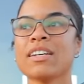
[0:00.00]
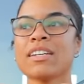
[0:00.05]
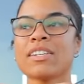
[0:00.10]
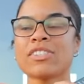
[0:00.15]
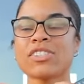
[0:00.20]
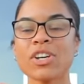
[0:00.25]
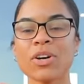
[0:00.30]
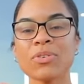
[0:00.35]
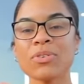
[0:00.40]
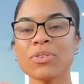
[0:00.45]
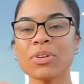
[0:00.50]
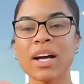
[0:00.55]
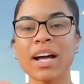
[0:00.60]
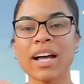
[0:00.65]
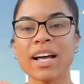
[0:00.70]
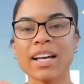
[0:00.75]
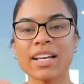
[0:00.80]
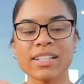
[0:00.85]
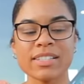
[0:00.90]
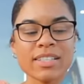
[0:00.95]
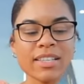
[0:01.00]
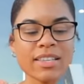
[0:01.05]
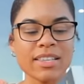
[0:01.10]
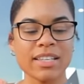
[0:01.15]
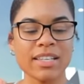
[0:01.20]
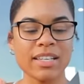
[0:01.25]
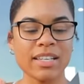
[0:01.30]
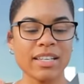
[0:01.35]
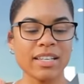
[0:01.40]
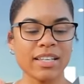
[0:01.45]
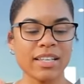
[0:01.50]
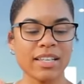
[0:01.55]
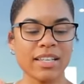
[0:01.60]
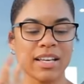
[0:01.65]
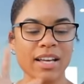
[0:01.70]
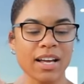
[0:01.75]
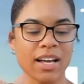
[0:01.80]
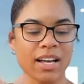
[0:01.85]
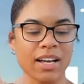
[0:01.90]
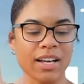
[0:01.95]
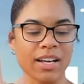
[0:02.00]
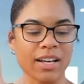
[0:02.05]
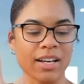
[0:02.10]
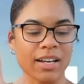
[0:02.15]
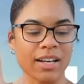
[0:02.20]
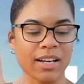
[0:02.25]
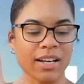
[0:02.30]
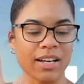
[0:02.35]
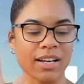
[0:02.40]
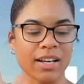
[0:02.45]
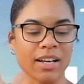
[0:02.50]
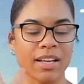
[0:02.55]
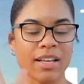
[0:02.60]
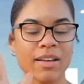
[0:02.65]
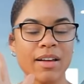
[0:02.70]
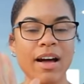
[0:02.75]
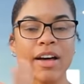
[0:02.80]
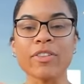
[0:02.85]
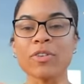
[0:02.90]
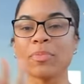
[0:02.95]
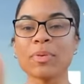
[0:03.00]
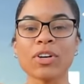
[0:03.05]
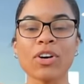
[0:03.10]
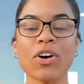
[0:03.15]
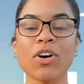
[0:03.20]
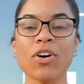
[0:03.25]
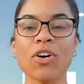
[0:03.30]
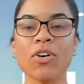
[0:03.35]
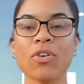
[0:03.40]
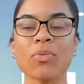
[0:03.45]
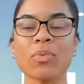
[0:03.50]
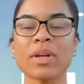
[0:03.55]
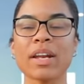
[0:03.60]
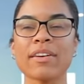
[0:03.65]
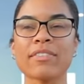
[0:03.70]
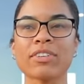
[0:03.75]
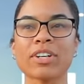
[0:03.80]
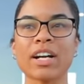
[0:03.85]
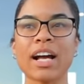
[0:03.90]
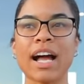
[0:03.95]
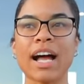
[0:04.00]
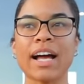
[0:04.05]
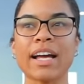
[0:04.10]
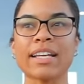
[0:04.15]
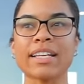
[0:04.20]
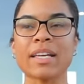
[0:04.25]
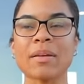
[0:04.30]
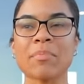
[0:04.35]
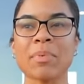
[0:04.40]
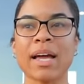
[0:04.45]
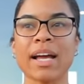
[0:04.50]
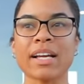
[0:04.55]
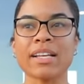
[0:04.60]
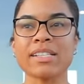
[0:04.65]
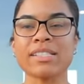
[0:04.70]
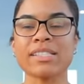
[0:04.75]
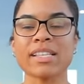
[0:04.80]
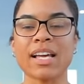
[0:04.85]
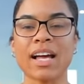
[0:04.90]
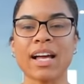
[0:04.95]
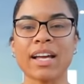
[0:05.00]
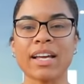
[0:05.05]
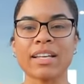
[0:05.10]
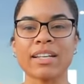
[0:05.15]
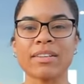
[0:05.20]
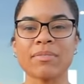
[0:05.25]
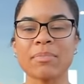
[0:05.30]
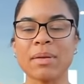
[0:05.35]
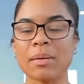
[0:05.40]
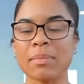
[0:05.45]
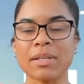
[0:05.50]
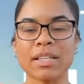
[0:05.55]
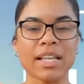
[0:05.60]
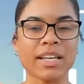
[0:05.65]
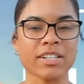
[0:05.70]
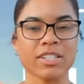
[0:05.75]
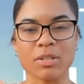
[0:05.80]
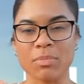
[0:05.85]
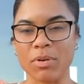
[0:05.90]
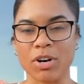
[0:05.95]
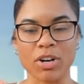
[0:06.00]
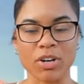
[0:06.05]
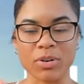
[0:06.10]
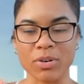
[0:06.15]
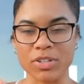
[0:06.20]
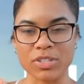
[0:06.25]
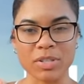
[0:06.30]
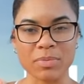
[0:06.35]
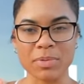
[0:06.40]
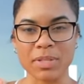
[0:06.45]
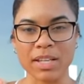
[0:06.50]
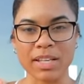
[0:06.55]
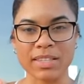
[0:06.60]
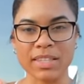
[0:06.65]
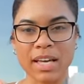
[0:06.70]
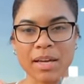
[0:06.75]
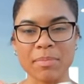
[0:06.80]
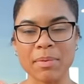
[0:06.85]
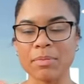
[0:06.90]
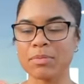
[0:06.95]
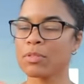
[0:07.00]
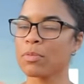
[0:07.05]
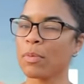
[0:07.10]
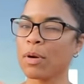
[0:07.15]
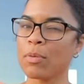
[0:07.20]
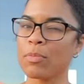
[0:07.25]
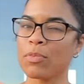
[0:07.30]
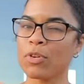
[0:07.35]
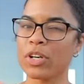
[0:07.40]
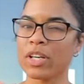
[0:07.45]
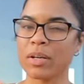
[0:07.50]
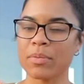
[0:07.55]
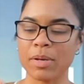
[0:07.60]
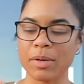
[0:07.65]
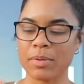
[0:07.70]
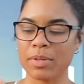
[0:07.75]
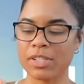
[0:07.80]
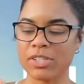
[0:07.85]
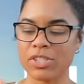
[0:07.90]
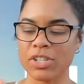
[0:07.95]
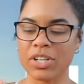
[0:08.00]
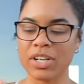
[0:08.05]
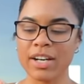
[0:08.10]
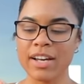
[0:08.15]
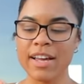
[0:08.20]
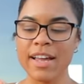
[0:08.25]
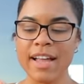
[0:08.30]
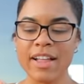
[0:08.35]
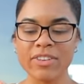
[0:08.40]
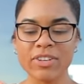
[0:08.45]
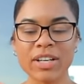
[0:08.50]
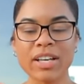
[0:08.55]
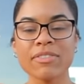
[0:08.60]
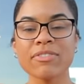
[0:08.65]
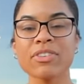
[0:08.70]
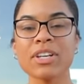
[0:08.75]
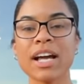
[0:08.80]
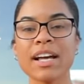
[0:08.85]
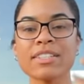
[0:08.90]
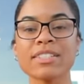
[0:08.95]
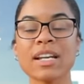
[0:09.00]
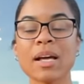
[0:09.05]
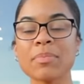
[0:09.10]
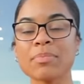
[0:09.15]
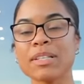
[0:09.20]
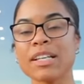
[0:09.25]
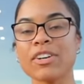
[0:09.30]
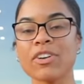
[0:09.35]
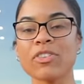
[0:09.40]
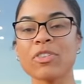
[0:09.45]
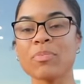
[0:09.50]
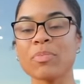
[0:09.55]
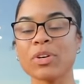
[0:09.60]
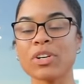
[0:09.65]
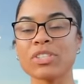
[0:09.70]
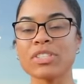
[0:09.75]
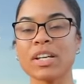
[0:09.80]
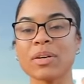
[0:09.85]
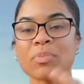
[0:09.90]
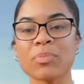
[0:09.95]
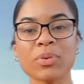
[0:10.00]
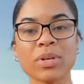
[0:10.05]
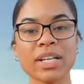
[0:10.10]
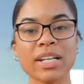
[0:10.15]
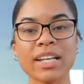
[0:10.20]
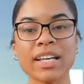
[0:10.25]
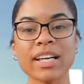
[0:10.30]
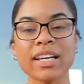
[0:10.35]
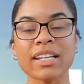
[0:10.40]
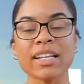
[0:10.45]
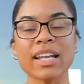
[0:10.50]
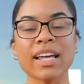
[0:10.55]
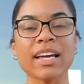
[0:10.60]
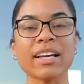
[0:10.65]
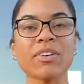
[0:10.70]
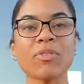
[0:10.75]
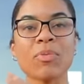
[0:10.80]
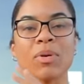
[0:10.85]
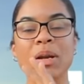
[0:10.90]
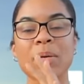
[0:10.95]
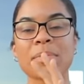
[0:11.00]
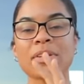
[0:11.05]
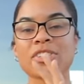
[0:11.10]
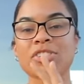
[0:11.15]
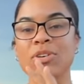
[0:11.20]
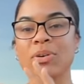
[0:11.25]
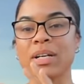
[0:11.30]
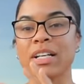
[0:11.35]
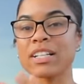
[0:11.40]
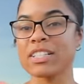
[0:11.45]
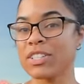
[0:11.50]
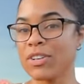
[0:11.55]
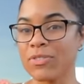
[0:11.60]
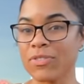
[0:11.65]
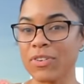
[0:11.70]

show you guys the uh, other book haul whenever I get back inside, maybe like tomorrow or something like that. Maybe tomorrow morning, I'm not really sure. And I'll give you guys an update on the books that I'm reading and like what I'm enjoying so